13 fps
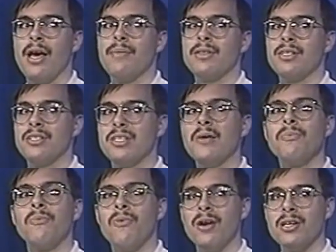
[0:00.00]
I mean, the
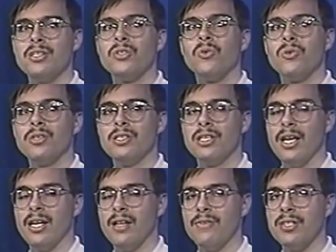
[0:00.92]
ship was towards
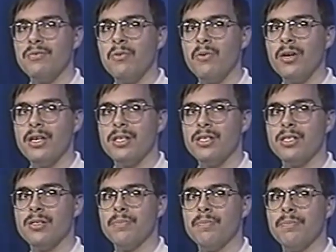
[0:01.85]
the end of its
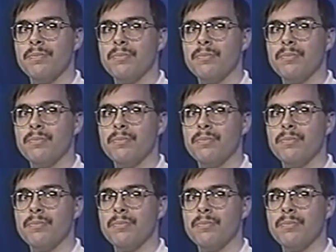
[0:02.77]
voyage.